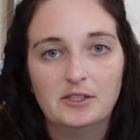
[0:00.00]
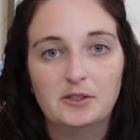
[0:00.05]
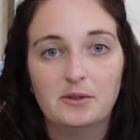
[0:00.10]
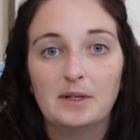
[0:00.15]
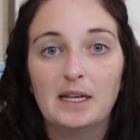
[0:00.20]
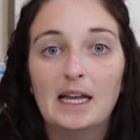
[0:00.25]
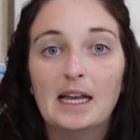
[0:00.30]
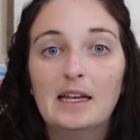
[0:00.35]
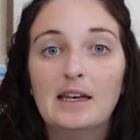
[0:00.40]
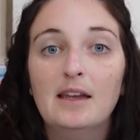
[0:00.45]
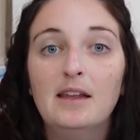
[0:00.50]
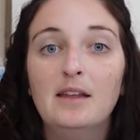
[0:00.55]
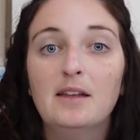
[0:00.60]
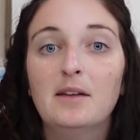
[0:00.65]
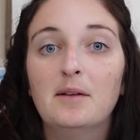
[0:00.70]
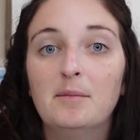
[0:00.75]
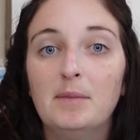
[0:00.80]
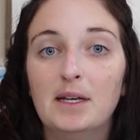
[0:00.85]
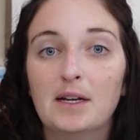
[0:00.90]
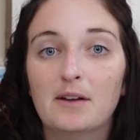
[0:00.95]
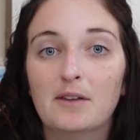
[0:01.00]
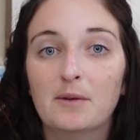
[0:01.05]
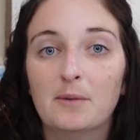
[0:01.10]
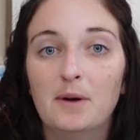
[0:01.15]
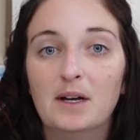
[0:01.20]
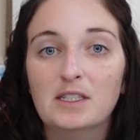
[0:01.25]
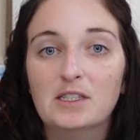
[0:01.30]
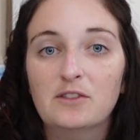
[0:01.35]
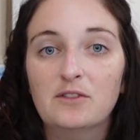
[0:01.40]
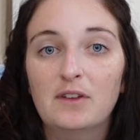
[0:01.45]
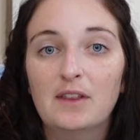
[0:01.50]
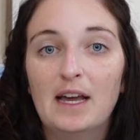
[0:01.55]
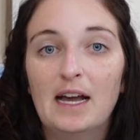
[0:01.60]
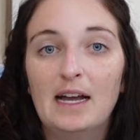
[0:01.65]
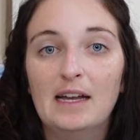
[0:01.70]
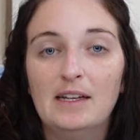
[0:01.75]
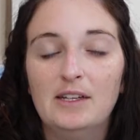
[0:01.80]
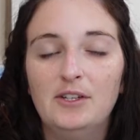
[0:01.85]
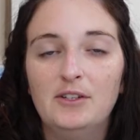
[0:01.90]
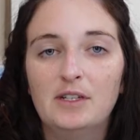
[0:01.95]
So again, be on the watch for
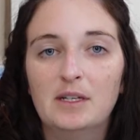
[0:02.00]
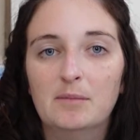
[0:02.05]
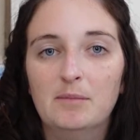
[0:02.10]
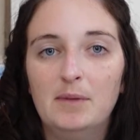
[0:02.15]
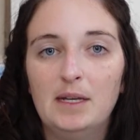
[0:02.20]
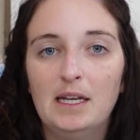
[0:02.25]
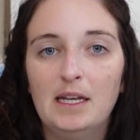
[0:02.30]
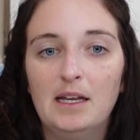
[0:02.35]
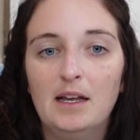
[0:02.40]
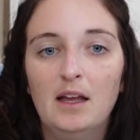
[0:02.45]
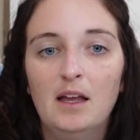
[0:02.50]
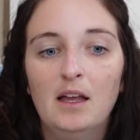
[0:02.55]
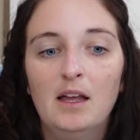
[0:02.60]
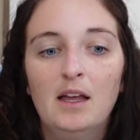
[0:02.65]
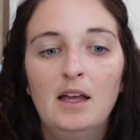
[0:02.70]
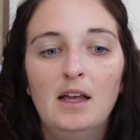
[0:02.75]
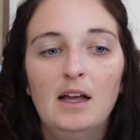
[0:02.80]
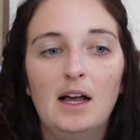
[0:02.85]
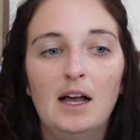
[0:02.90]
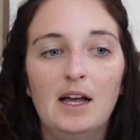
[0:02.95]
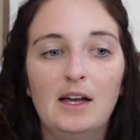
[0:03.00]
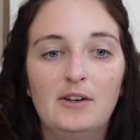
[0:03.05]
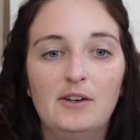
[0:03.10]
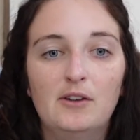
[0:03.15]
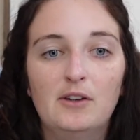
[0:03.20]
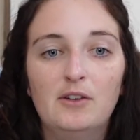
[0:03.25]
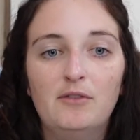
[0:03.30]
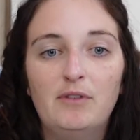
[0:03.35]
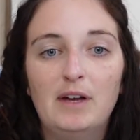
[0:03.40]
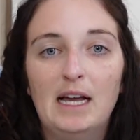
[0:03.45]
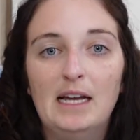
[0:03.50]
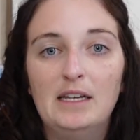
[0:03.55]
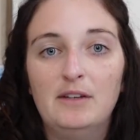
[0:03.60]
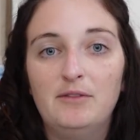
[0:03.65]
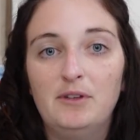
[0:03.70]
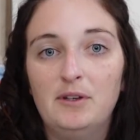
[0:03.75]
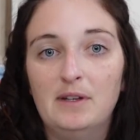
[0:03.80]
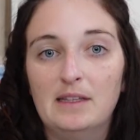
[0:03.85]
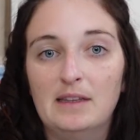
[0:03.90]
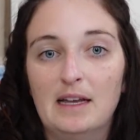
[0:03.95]
that, and you can be notified
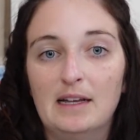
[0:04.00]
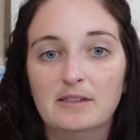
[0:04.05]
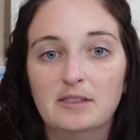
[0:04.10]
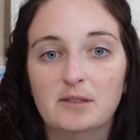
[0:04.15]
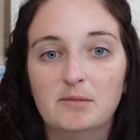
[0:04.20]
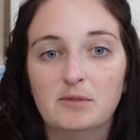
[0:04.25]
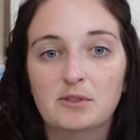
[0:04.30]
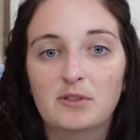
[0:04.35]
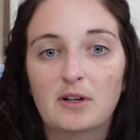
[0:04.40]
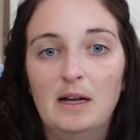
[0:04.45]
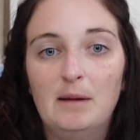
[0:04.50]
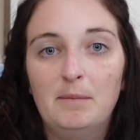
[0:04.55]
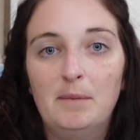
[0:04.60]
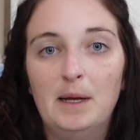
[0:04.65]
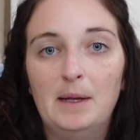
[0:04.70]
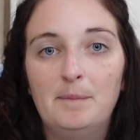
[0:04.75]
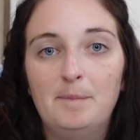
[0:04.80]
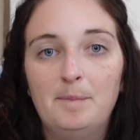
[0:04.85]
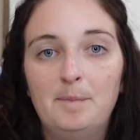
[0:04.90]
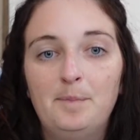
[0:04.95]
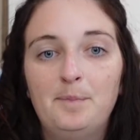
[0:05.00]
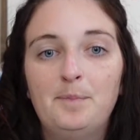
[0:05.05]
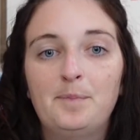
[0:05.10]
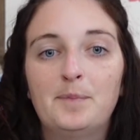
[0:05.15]
if you hit that subscribe button.